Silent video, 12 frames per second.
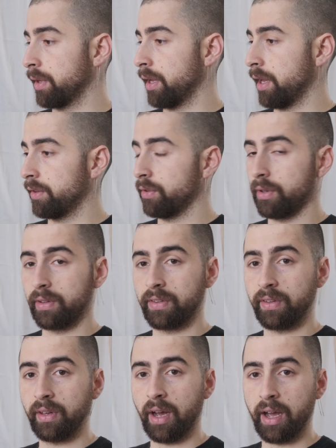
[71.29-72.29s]
as you can
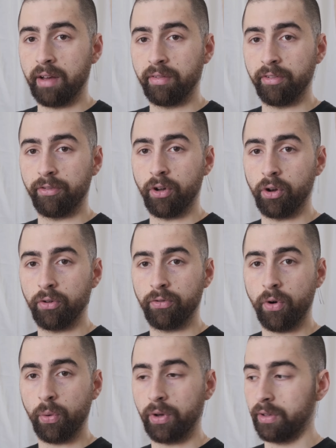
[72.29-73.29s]
see, I have a follow
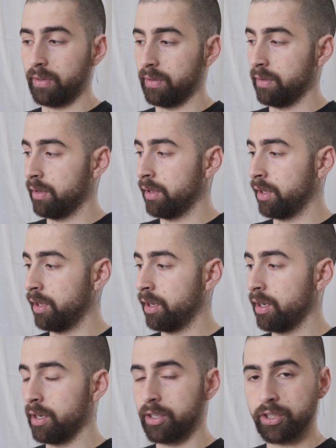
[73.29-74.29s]
focus
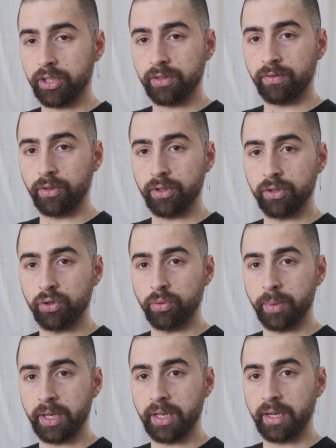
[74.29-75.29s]
here, just for the
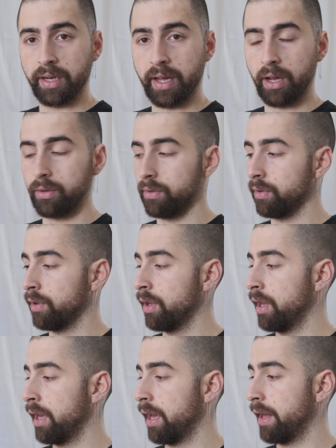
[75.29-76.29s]
zooming in and out,
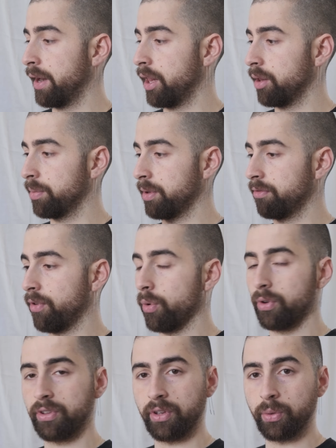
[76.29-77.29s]
and I'll be
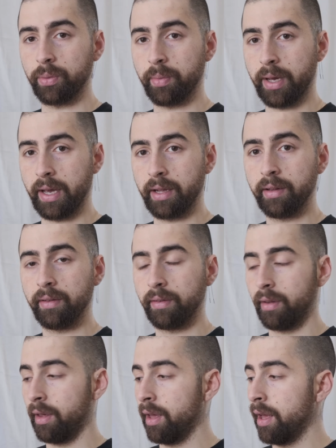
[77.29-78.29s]
focusing with my hands.
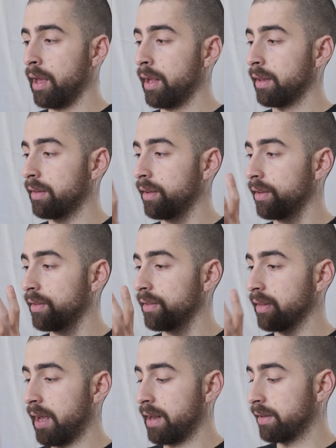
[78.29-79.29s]
This
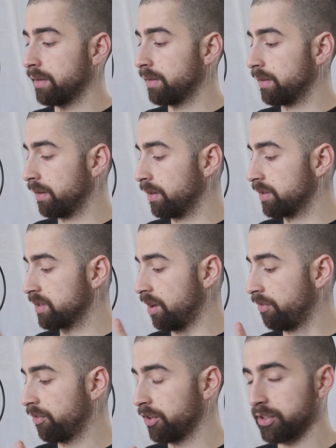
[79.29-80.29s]
lens
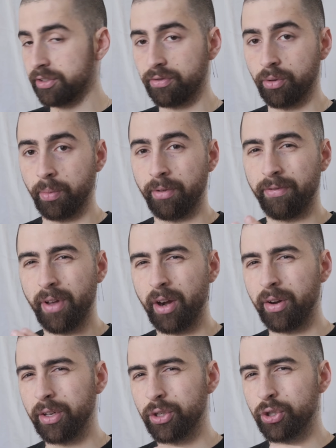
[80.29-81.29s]
suffers from a
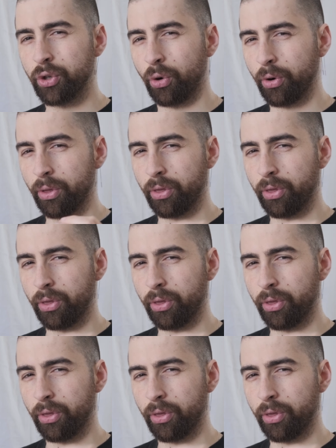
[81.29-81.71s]
very short